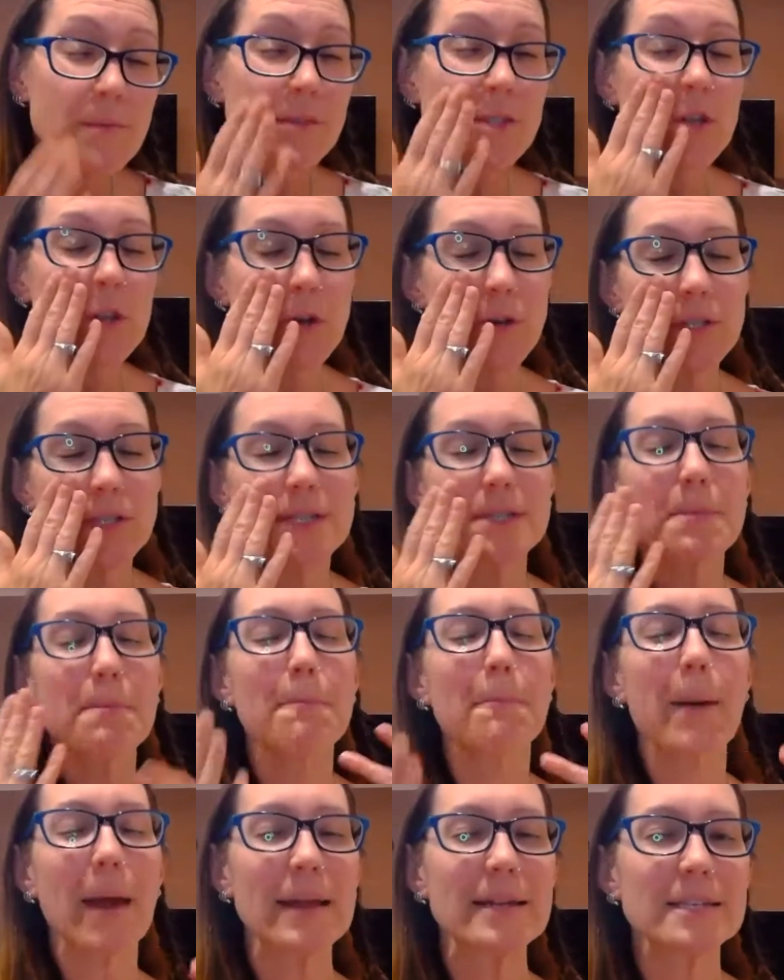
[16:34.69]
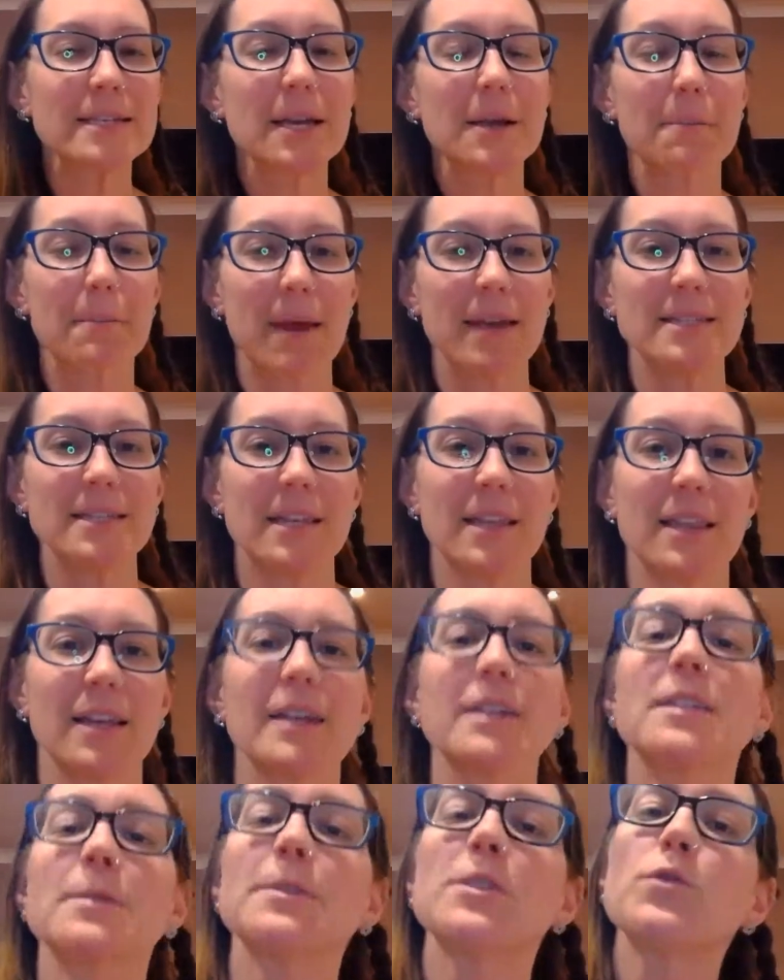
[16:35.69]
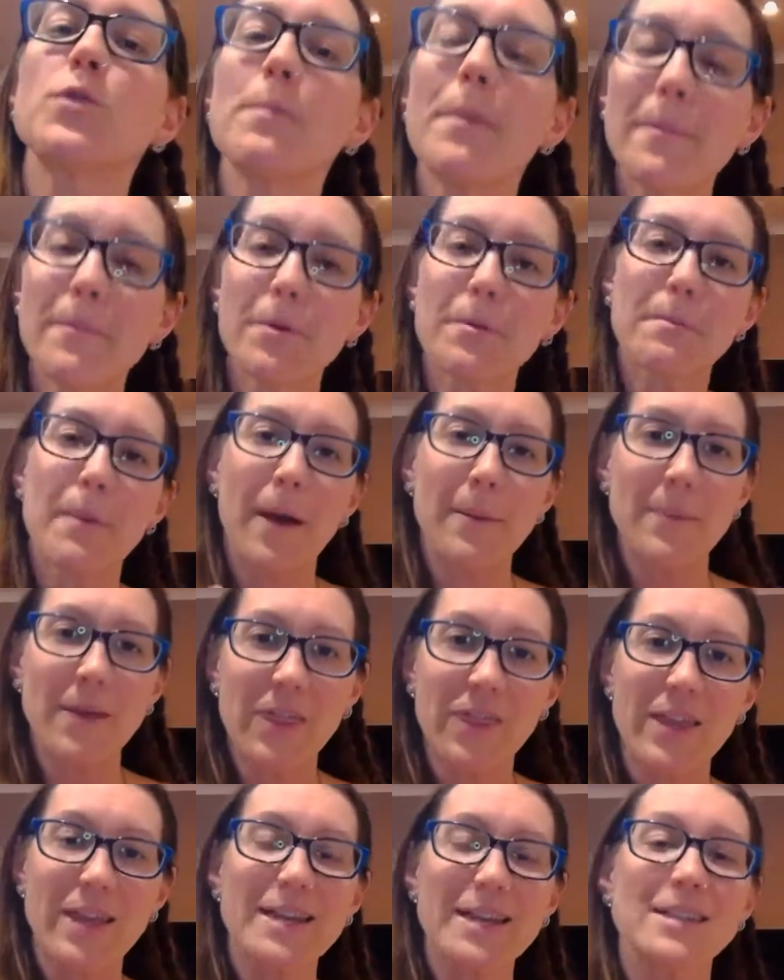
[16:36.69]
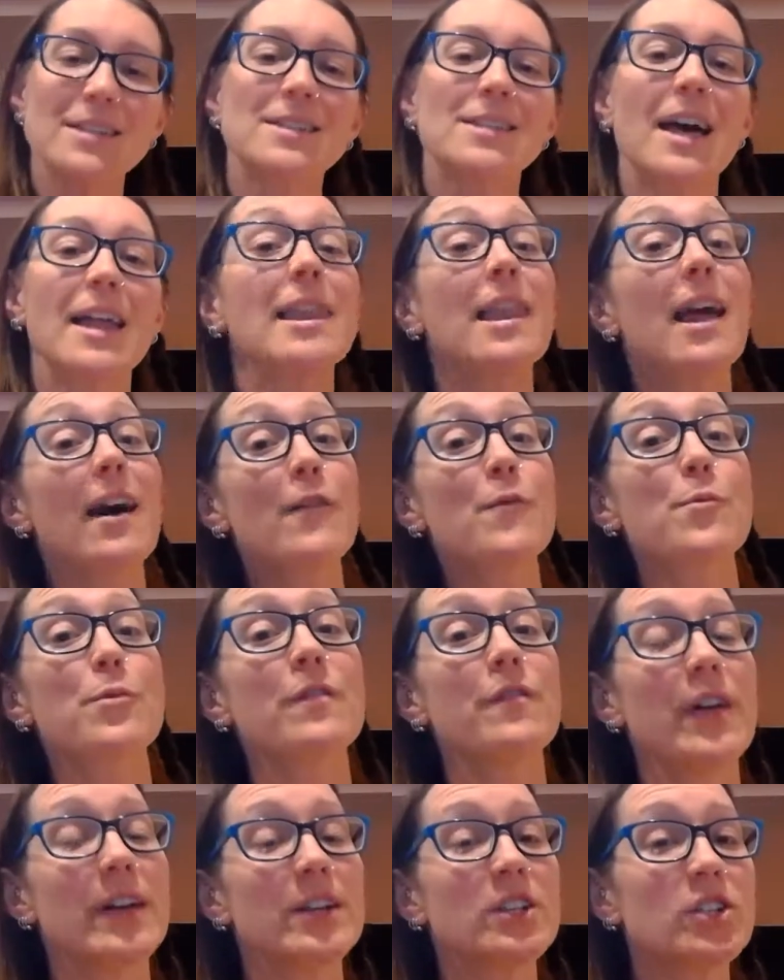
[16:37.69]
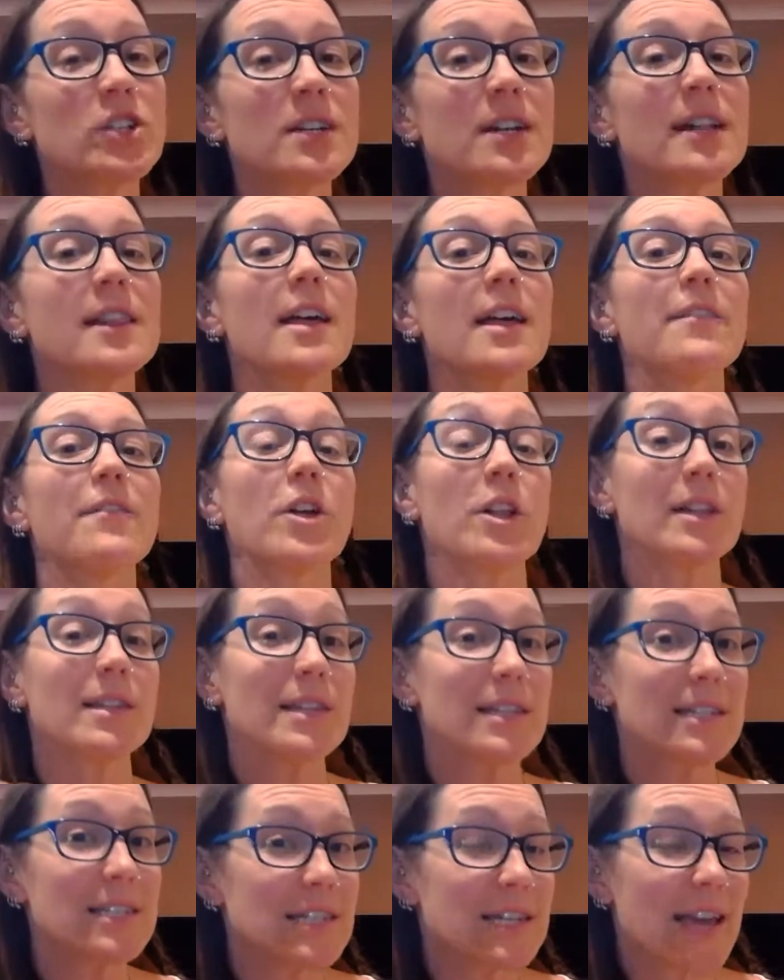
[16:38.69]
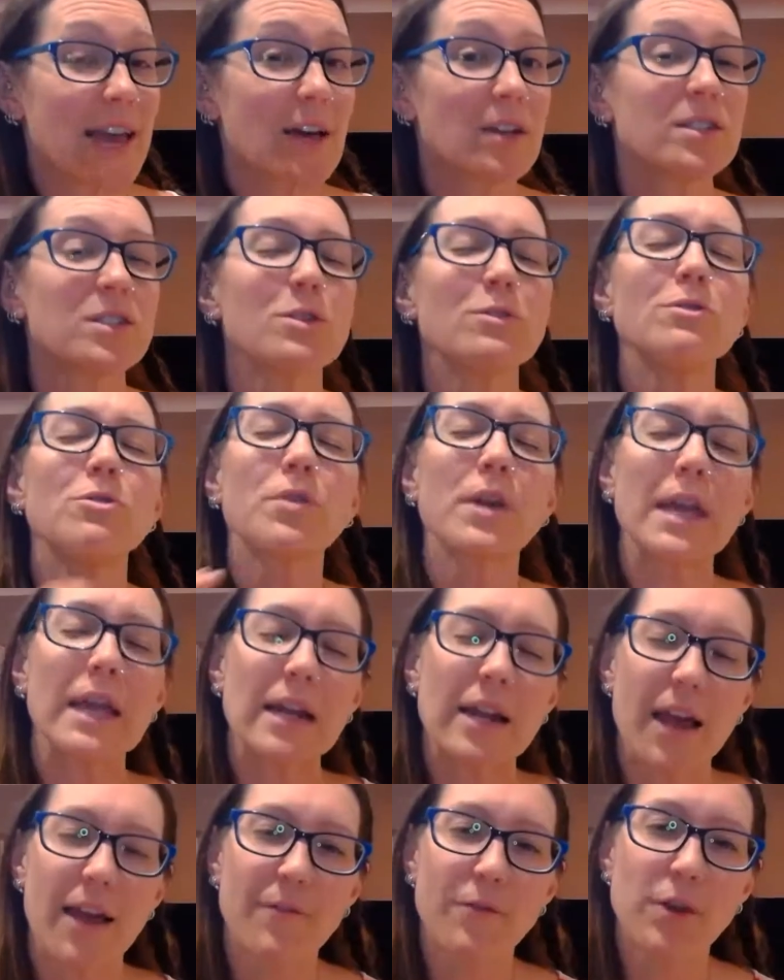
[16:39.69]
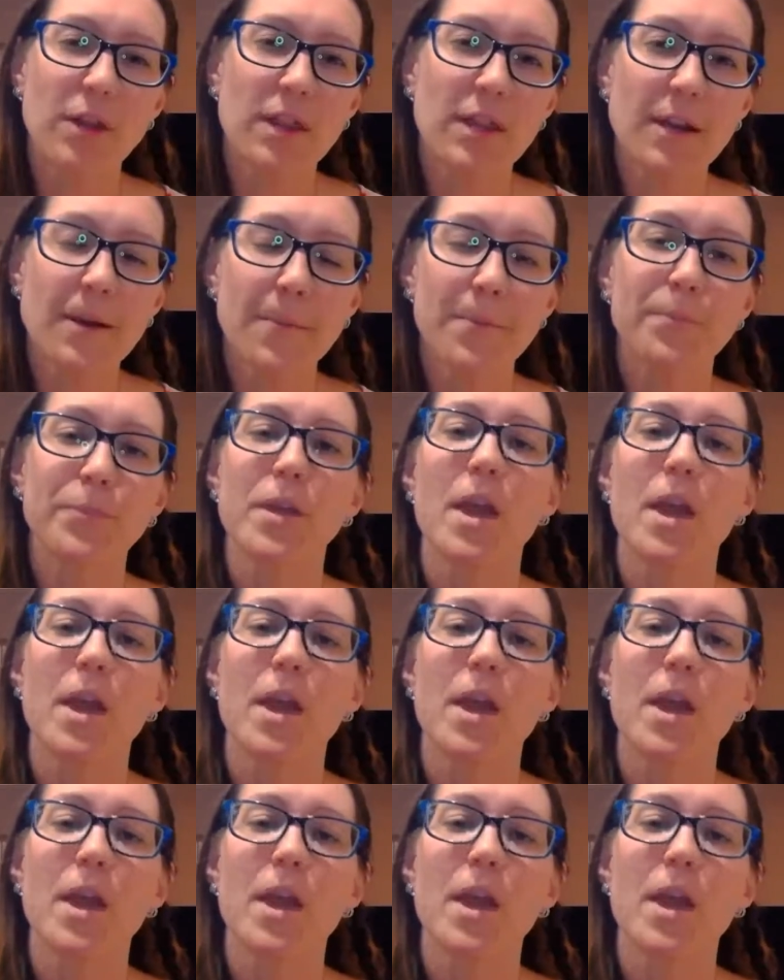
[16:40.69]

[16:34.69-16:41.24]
So those are some basic things. Because remember, my big thing is I love prevention and I love holistic health, so looking at everything.